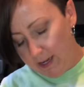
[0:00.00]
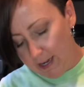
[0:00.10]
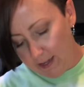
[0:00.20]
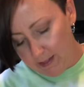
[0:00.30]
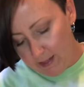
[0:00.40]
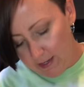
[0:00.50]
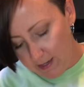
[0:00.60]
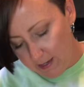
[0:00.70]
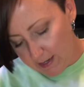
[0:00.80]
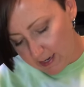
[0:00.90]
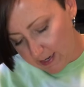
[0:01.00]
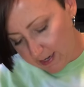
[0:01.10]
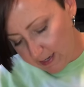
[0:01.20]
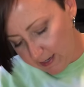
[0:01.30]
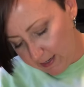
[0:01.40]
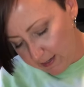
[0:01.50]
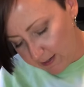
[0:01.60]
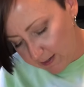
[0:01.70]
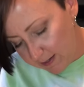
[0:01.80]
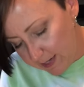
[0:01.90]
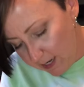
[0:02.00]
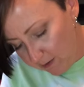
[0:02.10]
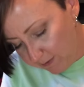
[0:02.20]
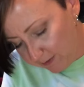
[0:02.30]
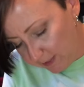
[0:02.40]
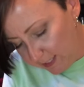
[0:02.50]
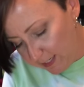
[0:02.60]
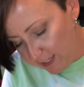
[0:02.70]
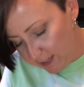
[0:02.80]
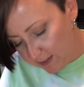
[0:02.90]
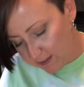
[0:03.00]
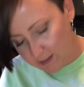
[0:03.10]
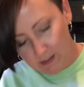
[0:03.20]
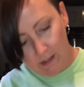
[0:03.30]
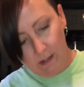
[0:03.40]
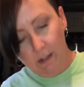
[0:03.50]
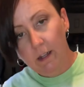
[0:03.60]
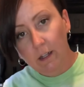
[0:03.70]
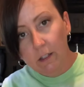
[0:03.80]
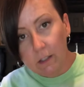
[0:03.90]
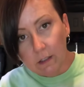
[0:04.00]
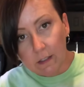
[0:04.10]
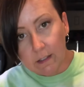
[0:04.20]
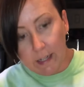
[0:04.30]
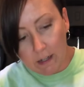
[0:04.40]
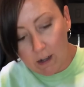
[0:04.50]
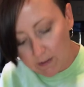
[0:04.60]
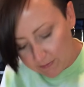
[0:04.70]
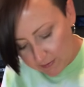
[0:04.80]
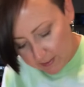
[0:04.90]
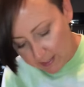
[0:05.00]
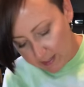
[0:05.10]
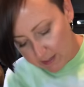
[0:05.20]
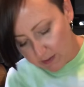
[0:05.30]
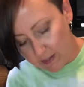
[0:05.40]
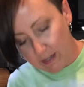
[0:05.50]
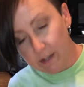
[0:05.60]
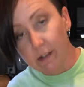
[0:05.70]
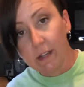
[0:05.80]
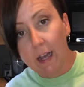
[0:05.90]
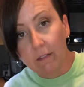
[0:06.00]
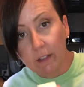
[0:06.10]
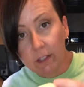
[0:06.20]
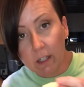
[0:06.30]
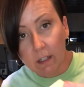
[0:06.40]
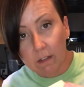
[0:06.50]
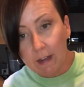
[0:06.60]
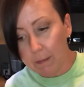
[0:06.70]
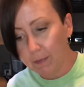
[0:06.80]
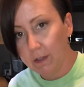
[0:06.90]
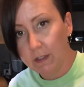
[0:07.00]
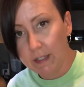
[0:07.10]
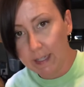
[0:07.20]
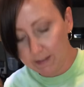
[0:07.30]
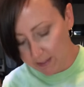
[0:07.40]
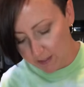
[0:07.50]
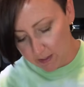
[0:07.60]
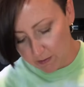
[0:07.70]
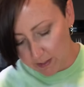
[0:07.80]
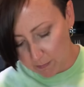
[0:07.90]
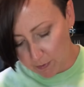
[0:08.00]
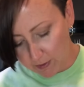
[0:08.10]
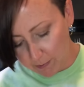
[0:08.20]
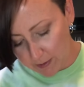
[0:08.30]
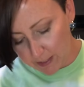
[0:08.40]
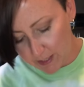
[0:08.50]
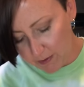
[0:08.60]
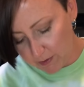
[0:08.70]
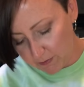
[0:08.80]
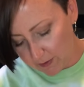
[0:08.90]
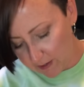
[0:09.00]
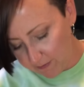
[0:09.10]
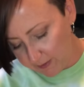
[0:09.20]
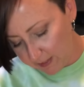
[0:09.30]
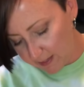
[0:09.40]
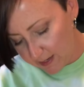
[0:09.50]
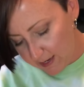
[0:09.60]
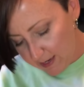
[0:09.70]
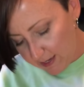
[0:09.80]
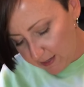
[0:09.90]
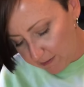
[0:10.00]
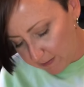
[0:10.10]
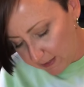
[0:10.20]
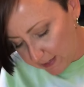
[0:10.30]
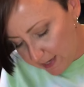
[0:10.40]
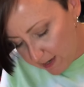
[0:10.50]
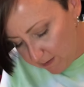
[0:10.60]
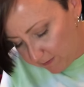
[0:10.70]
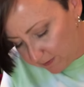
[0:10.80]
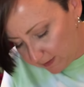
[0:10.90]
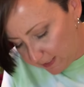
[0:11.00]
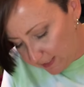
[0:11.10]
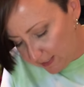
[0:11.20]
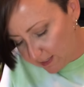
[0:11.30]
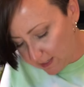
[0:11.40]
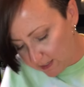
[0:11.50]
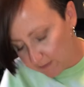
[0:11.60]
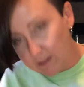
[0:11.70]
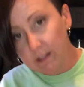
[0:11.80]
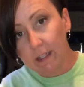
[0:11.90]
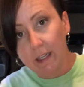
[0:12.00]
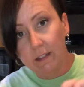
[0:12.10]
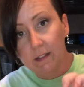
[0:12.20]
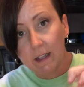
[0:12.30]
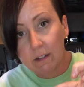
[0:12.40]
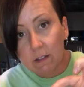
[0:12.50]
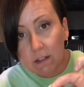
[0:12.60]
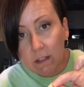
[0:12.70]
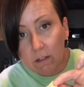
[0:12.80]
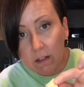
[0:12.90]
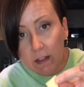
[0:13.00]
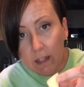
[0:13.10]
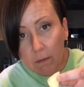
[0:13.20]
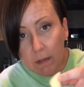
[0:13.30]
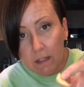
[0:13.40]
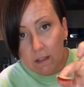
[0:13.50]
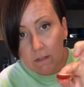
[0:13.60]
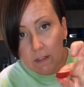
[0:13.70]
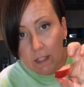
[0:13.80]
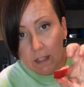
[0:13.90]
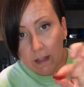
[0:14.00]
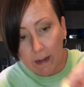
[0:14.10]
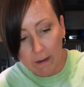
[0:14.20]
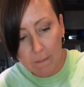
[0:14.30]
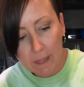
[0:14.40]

And then I carefully took the skin off. Okay, so now you just have a chunk of apple, and that's gonna go in our bowl that we're gonna use for our filling. And then we're gonna carefully cut off the skin. See that just little thin piece of skin there?